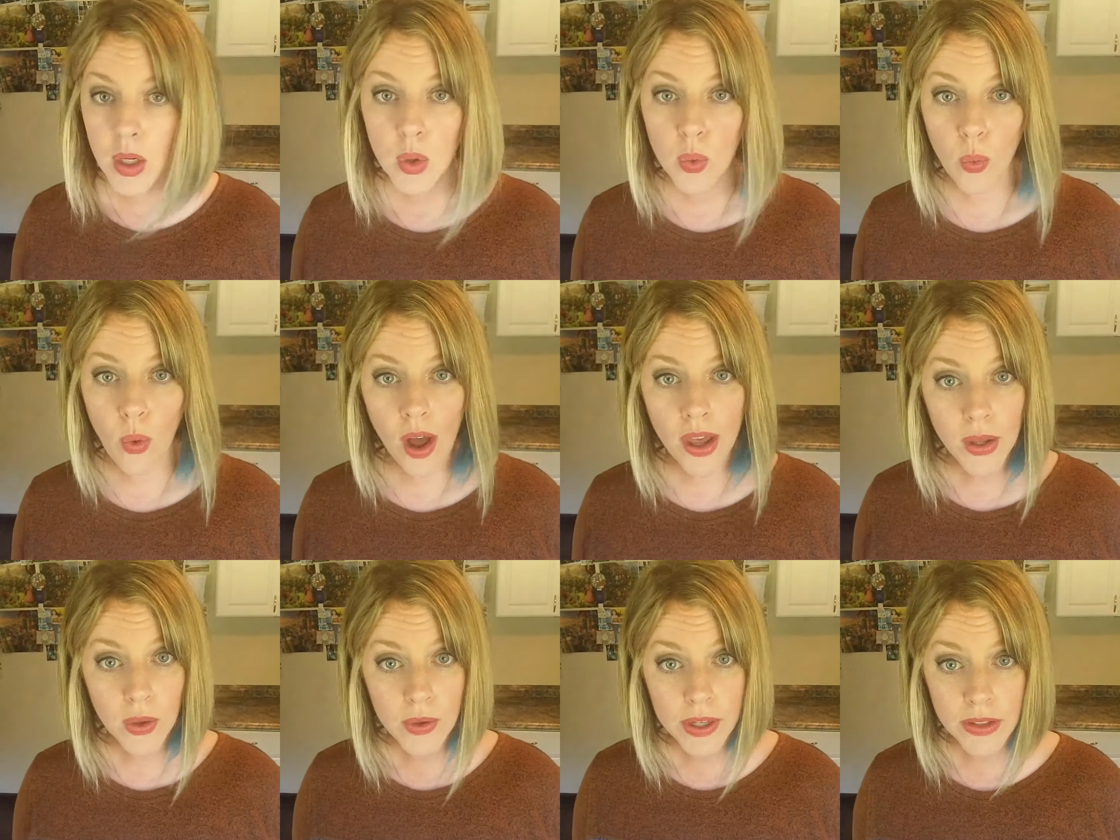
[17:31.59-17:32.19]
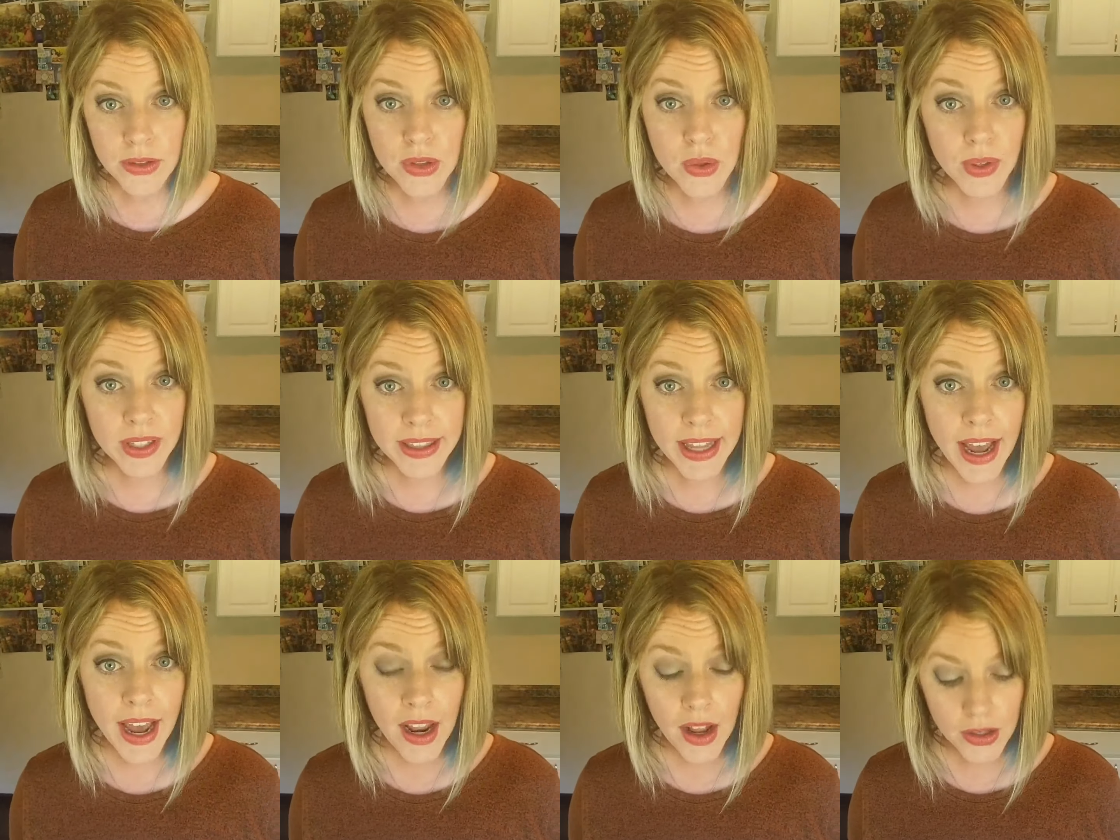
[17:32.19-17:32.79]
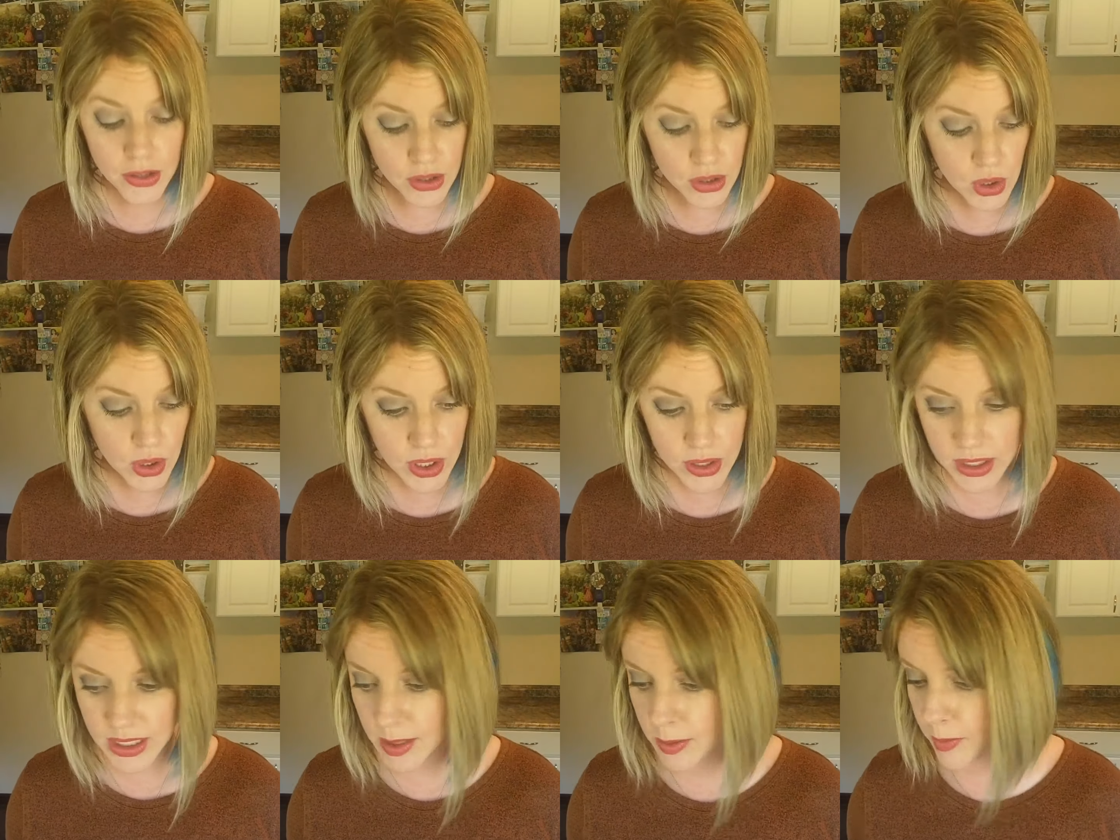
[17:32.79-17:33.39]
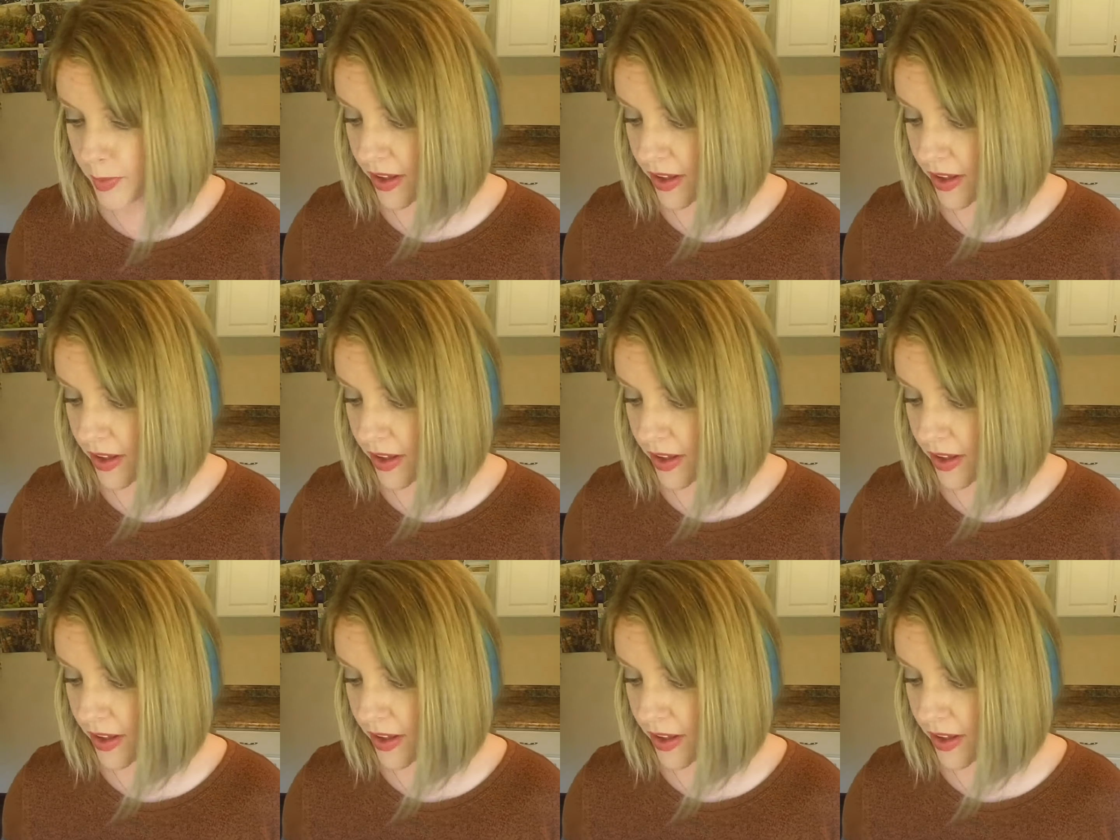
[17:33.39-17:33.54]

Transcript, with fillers: While you guys are doing that, I'll show you some of my